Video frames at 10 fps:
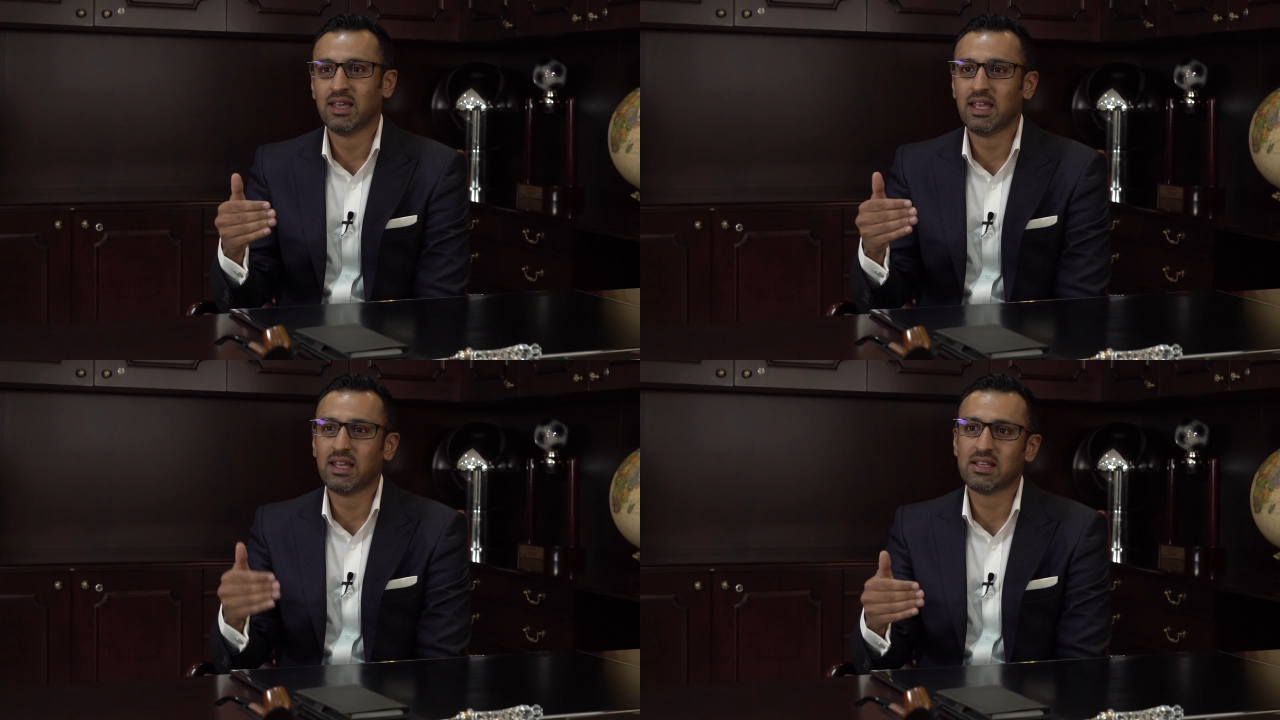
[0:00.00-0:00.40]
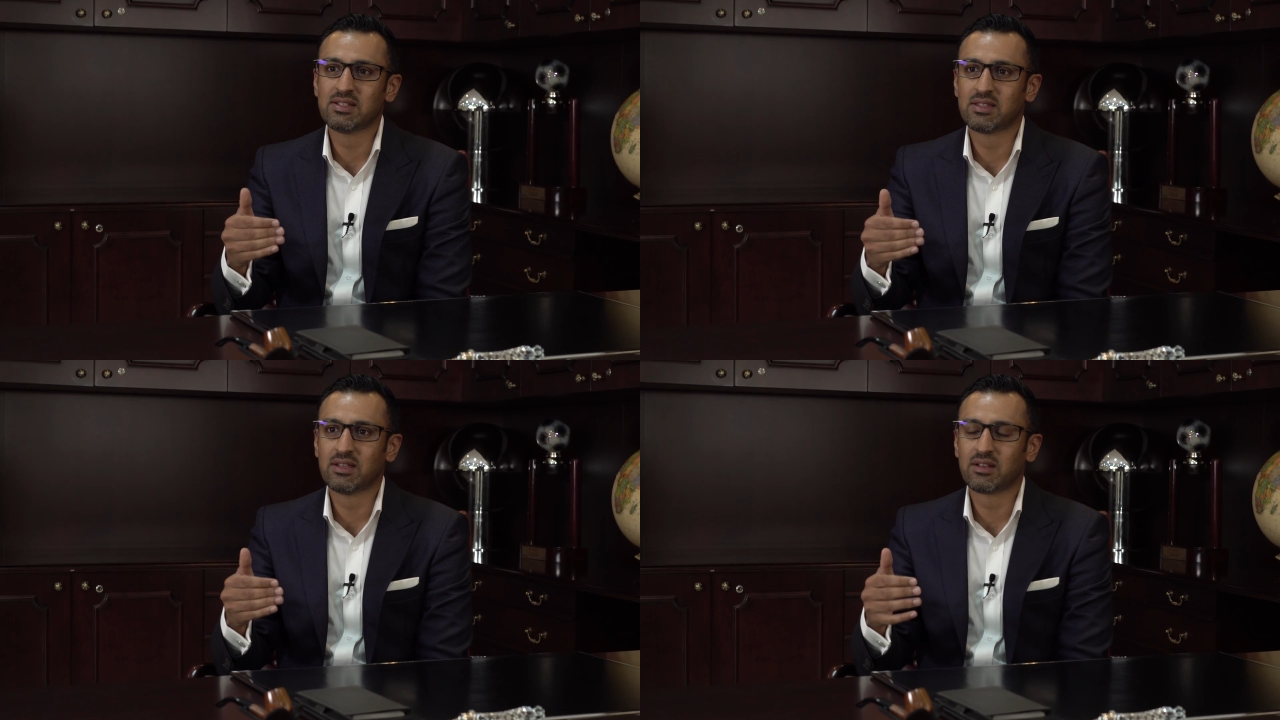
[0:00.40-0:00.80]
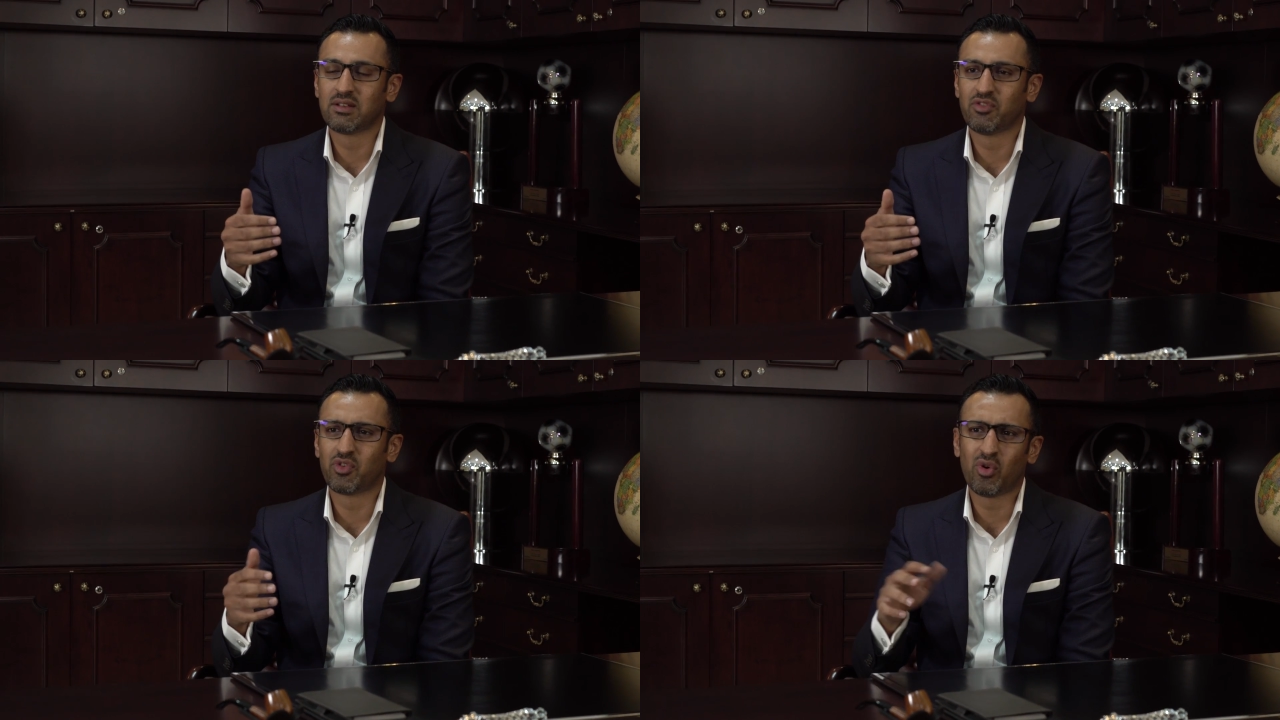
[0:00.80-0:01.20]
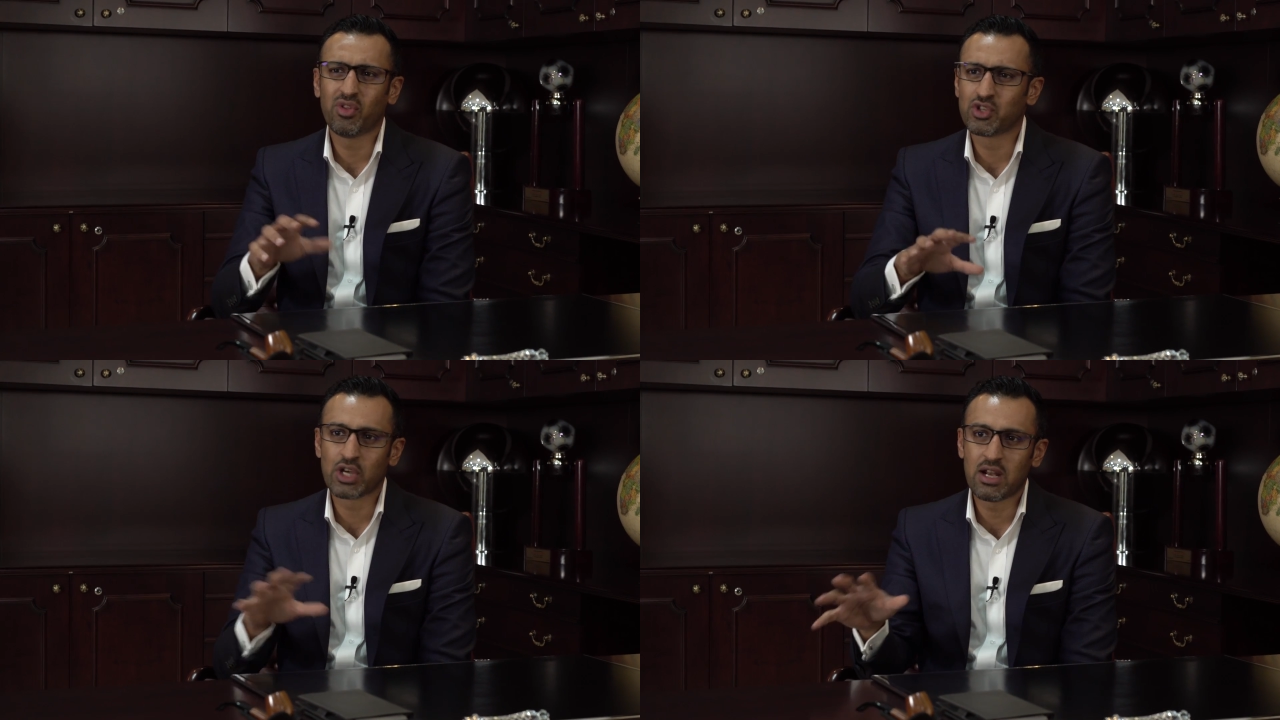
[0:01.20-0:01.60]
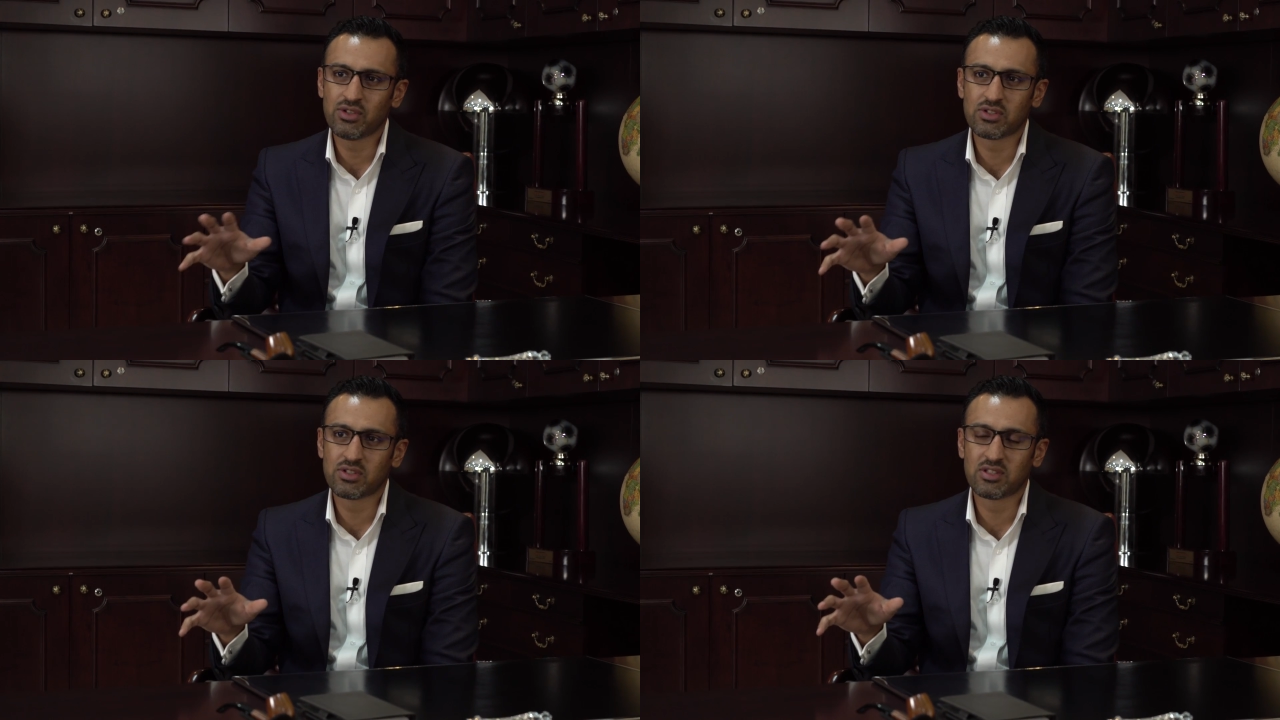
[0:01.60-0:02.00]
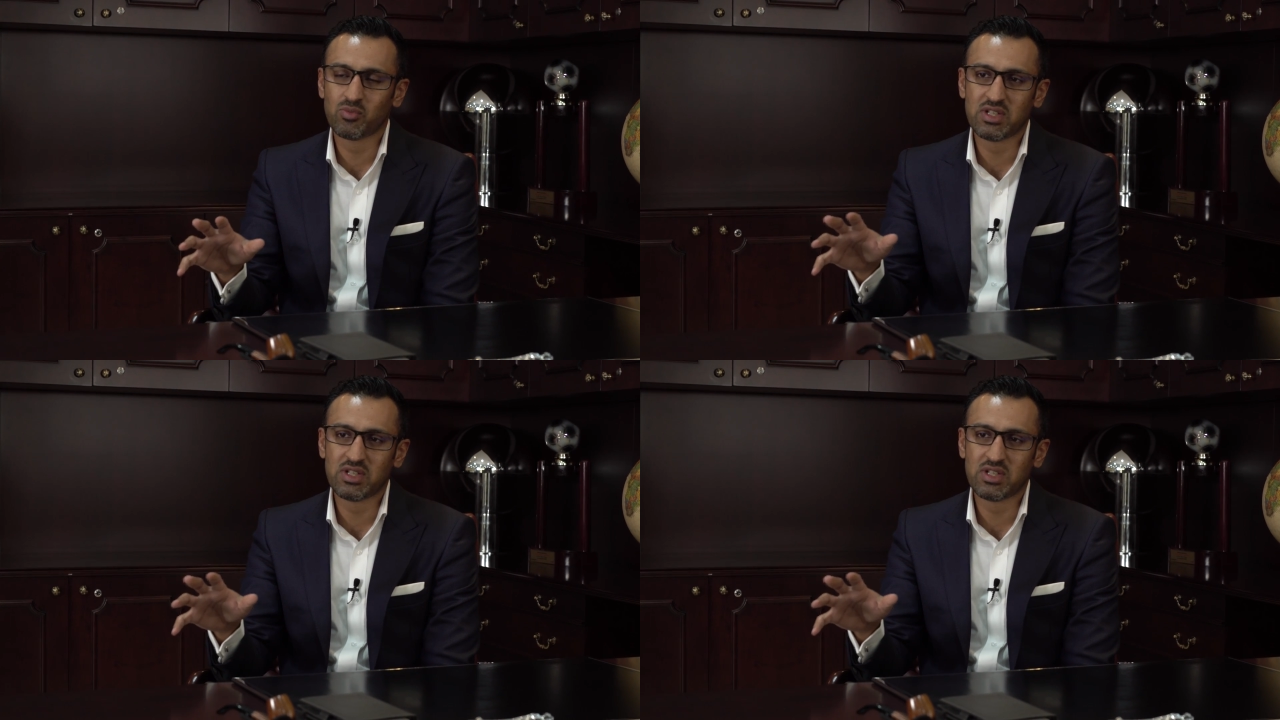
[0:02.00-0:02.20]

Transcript: it is that for all the challenges that